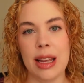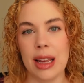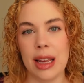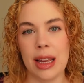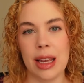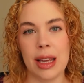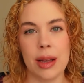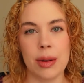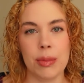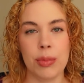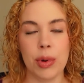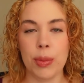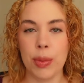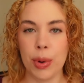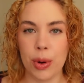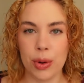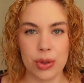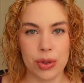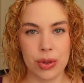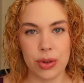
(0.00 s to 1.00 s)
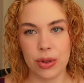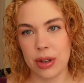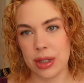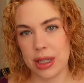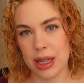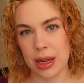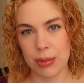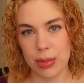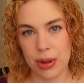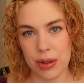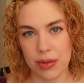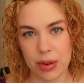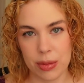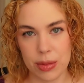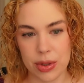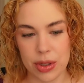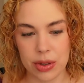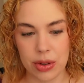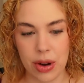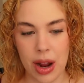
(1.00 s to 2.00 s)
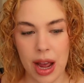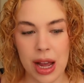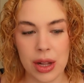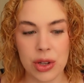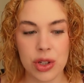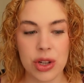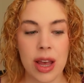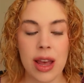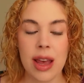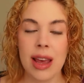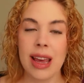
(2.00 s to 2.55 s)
a proposal or a template from scratch.